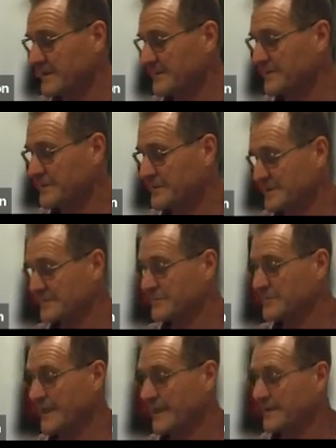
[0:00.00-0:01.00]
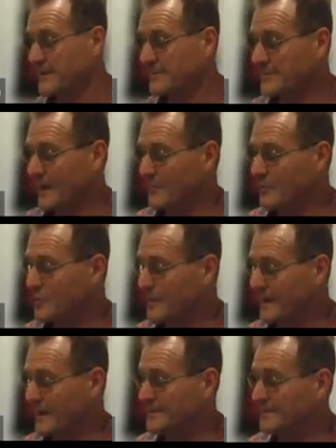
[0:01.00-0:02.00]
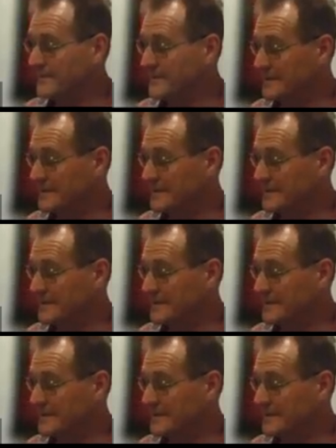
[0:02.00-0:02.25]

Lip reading: near Fuxindu Lake. I walk back into the